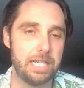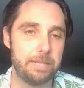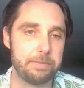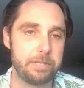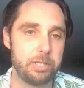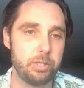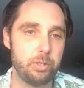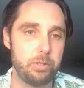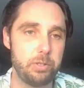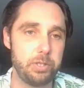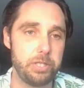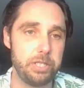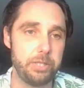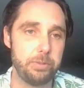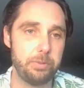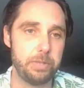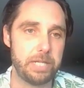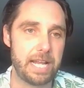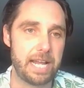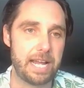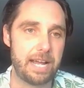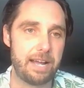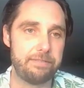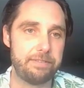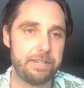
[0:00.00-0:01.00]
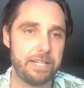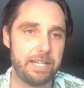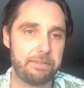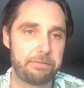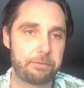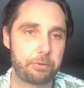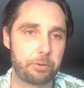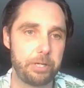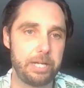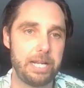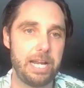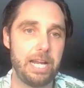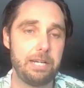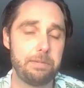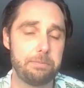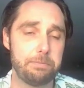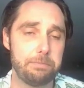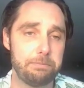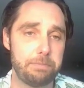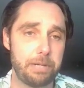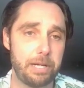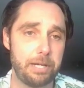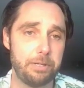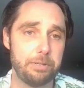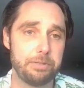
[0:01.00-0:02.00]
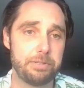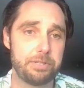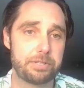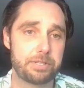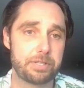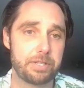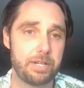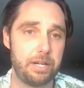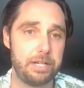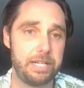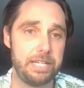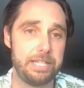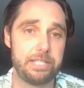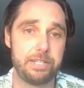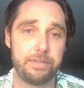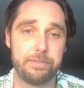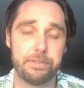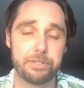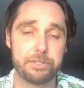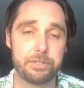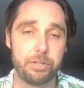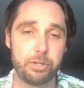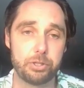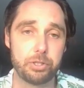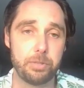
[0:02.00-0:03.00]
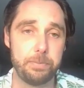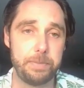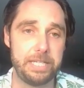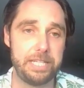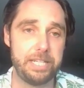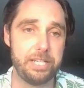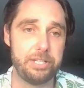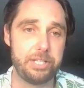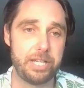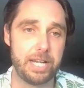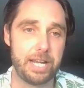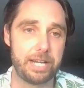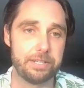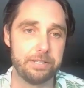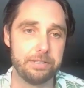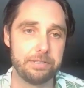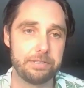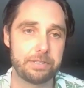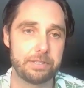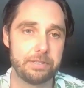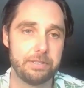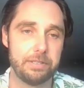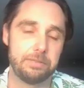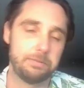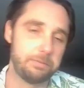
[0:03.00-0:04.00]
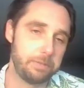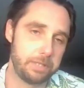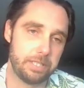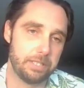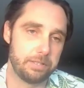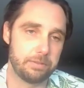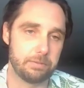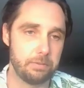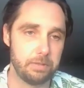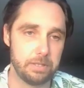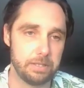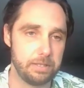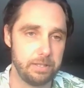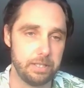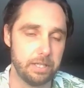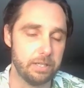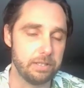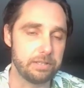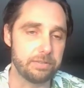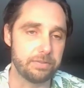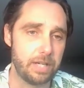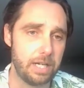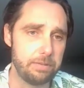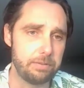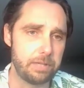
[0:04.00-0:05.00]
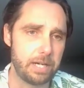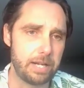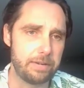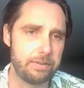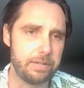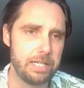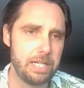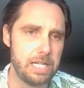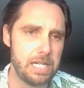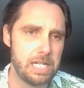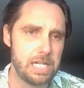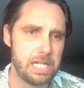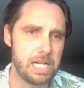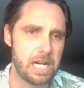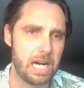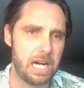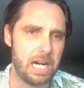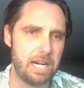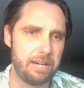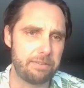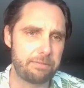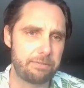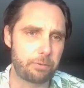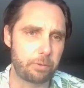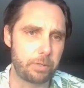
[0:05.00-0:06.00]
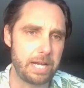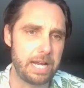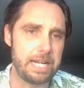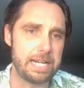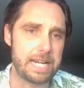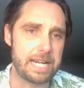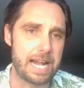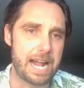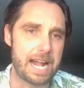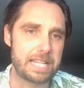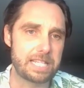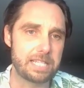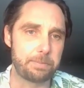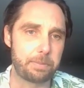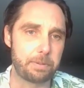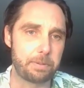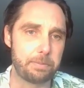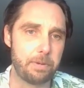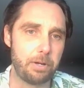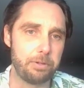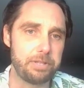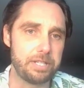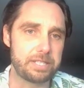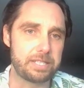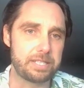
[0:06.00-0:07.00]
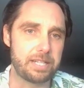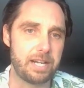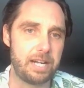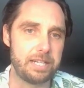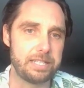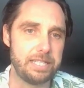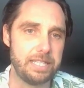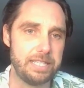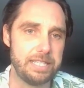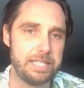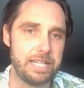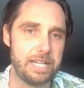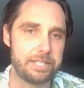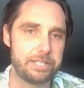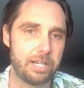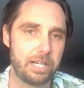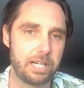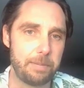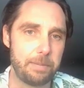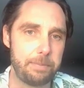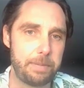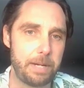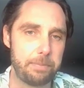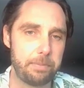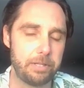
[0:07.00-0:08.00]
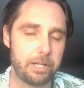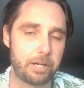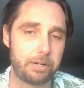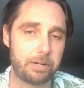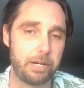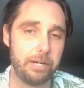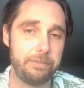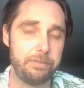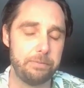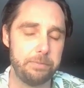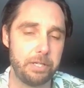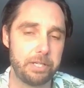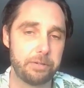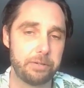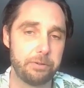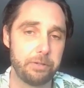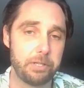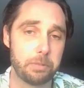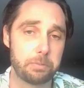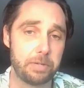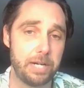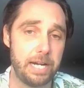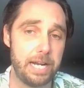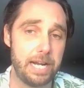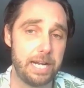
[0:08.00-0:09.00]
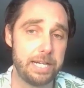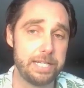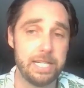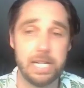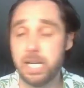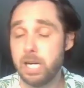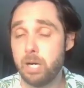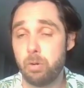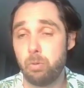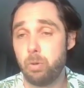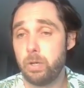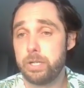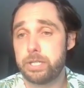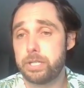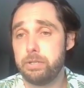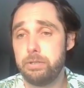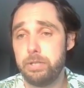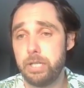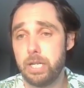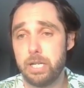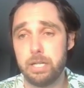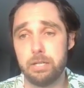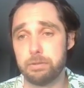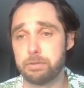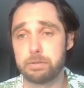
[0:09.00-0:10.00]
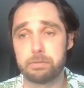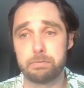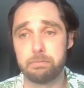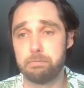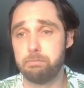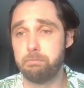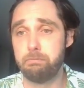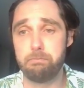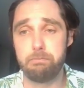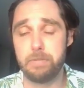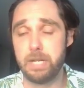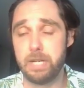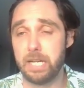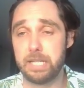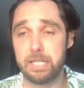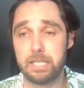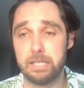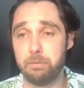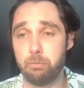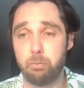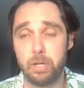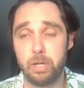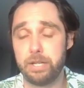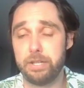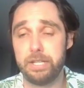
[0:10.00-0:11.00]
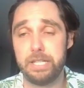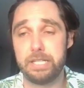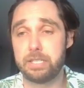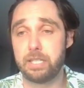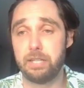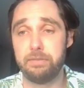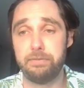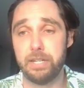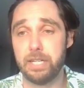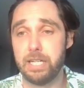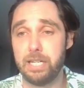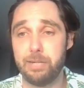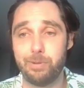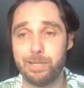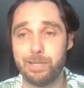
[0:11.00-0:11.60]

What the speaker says: You would have 48 posts on each of your social media channels, which is, it's fine, whatever. 48 ads to promote this content and target people already familiar with your brand, which who knows? One of these could very